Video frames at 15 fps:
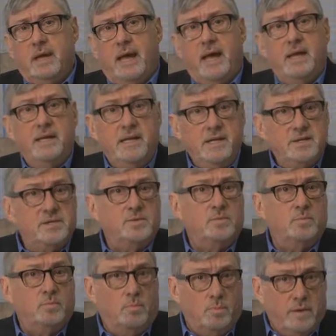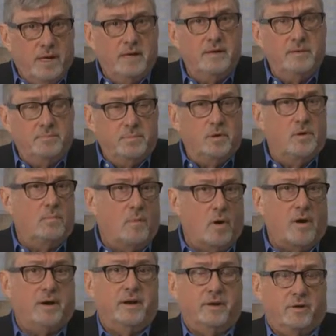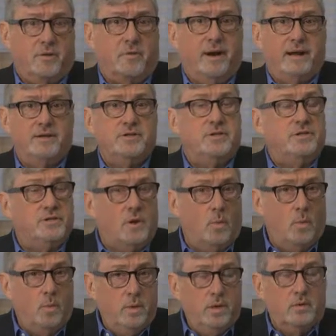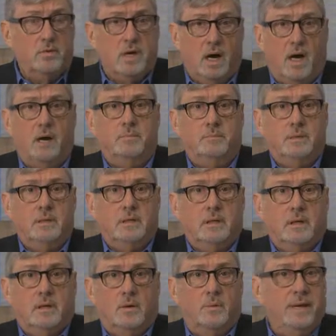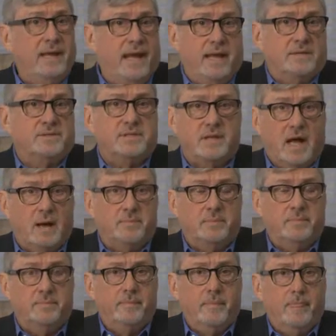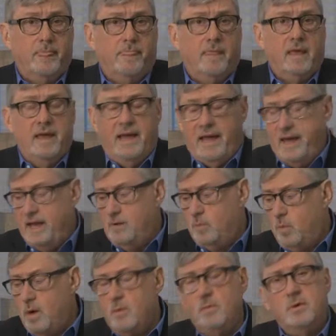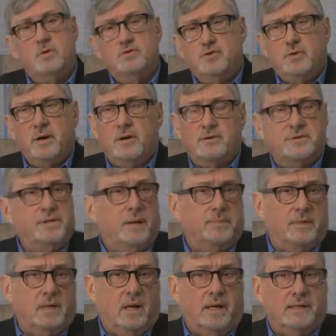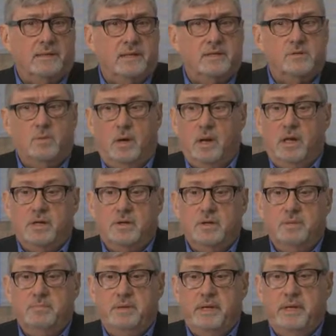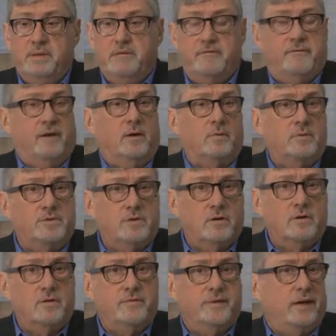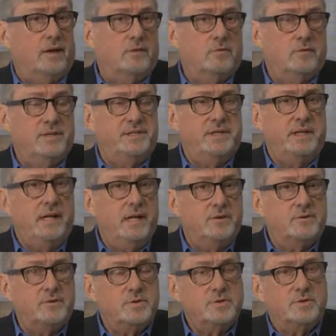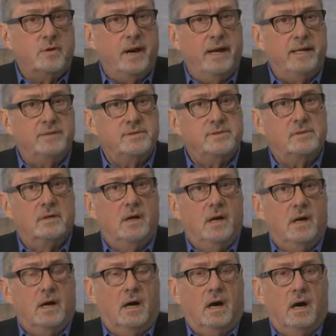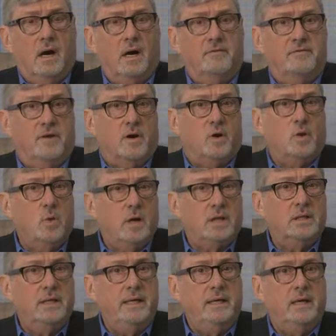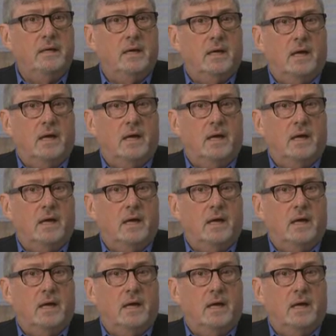and these end of bull market corrections will come. We can't stop them. And what will trigger something like this? Well, it could be the Federal Reserve increasing interest rates very quickly.